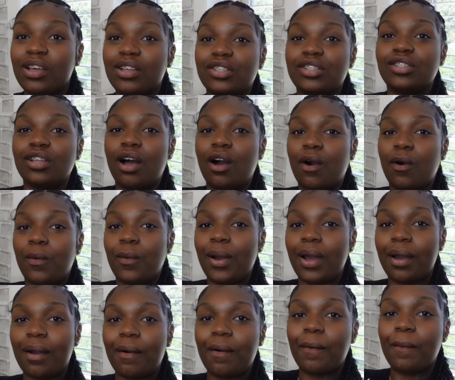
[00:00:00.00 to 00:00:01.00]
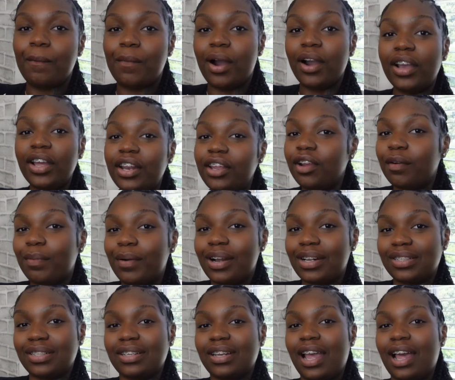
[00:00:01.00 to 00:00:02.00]
So marketing your
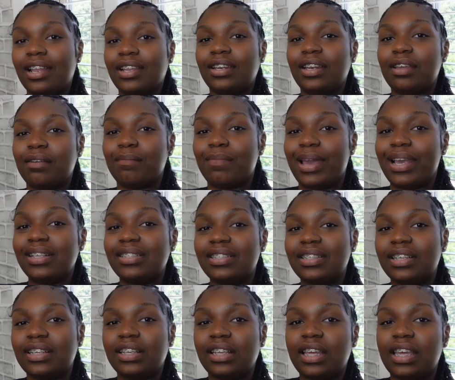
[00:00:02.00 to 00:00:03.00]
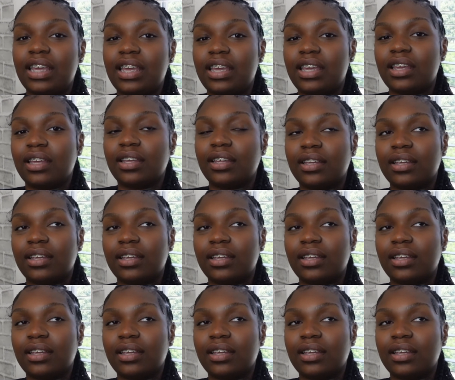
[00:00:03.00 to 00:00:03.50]
personality basically